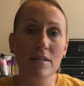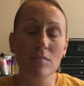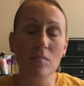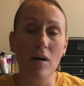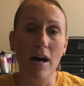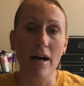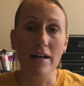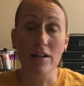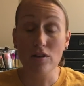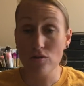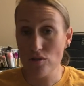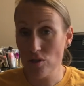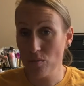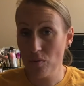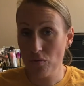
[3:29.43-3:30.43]
my
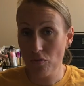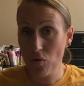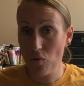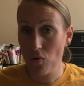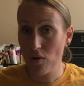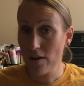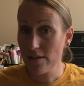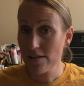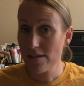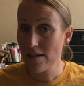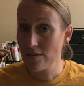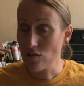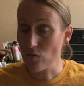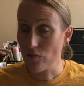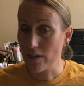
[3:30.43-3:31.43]
YouTube, of course.
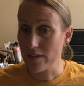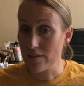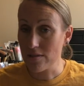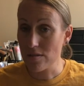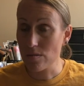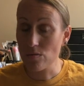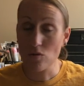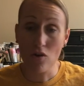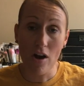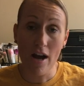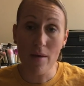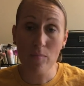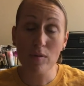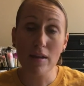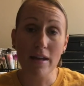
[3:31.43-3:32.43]
Don't forget to
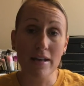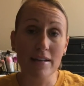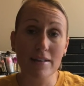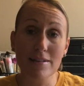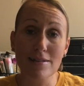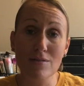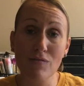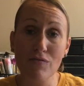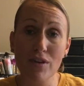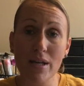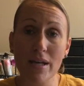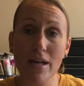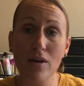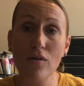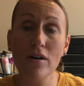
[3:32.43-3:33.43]
subscribe, like this
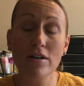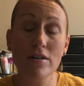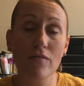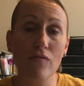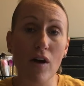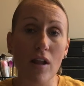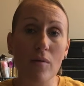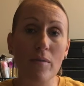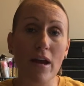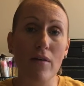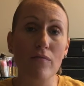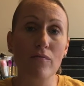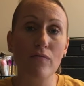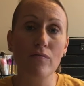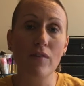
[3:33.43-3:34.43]
video, follow me
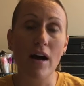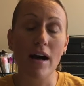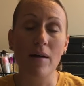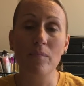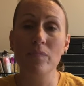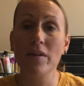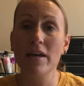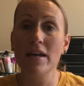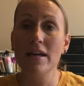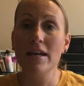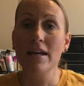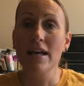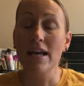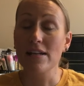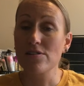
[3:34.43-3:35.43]
on
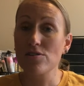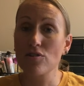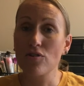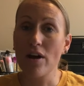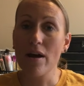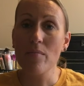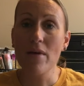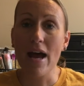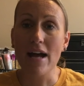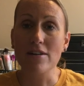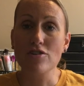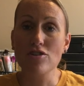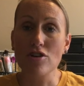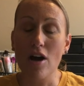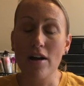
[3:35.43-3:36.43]
Instagram at
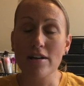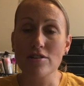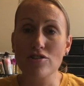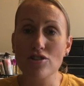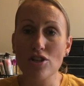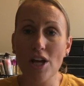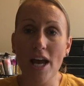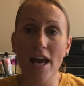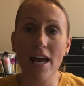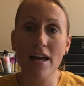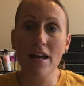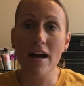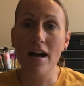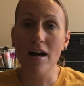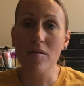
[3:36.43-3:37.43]
Shauna J.
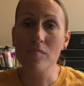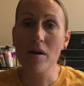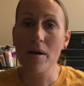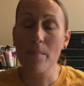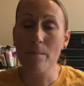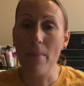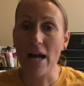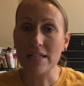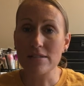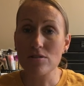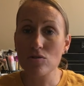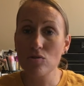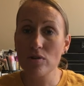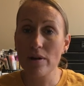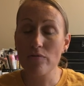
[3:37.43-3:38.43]
Back to
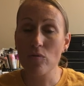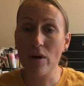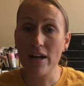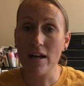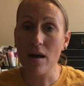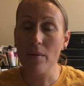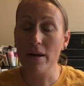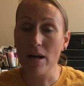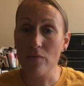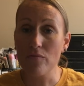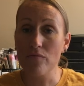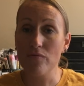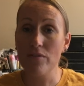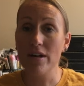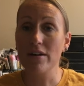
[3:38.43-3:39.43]
school giveaway coming up
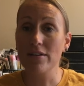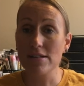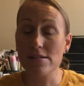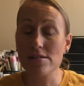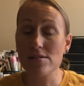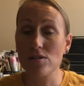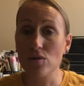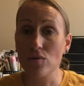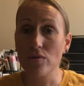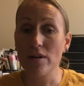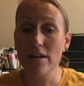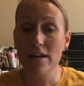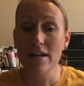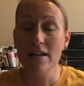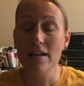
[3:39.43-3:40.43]
very soon.
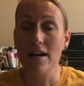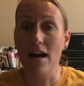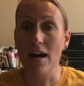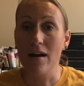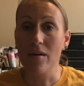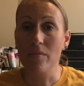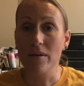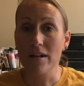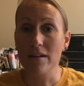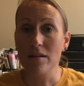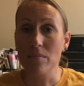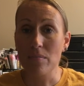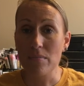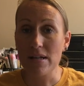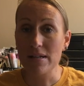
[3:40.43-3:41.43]
I'm in the
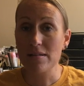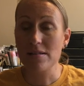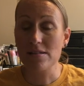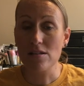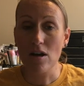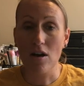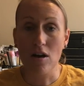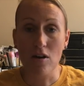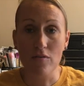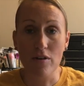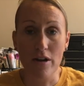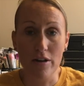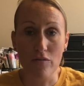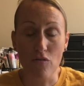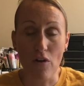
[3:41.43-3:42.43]
midst of
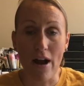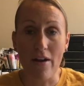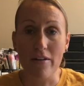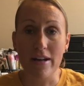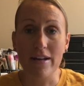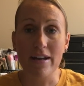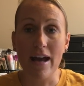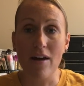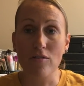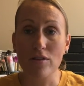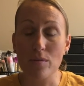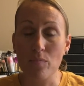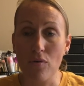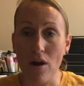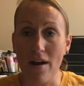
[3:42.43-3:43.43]
rounding out the
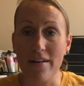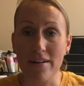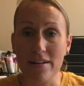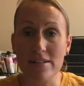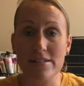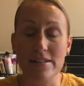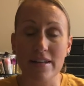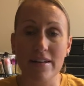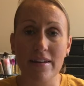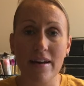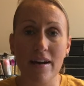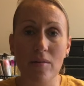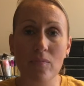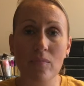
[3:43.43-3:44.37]
products and